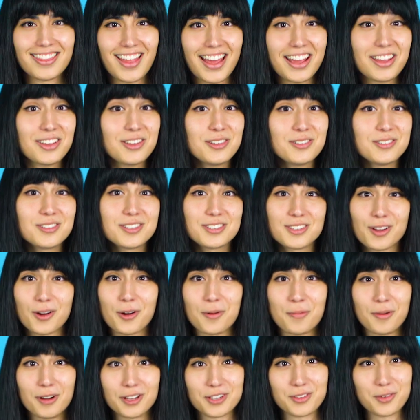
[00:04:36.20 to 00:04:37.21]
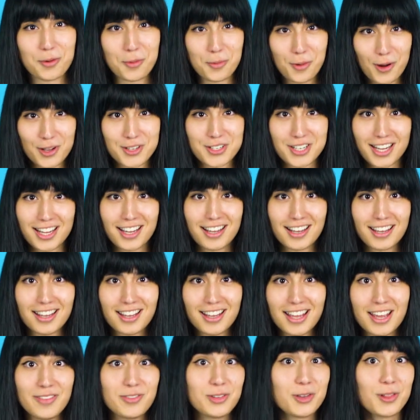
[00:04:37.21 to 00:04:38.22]
Thank you so much for watching.
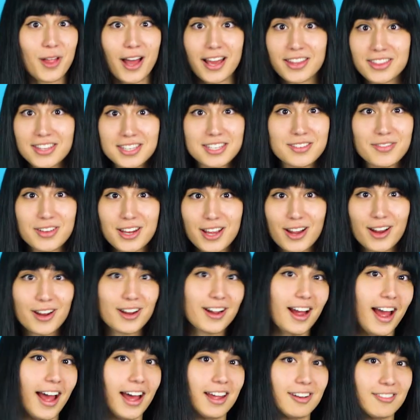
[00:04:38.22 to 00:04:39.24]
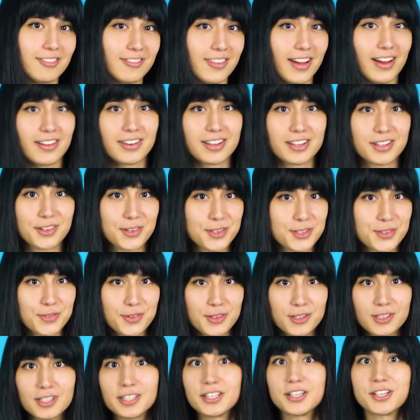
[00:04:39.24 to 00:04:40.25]
If you liked this video and found it
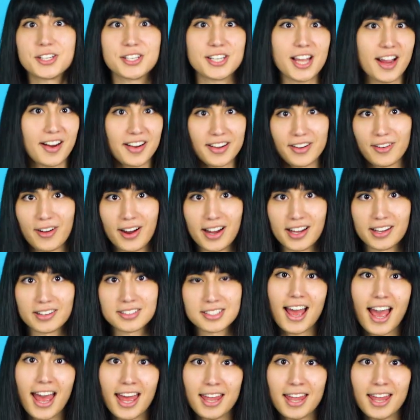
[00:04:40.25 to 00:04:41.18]
useful, share it around.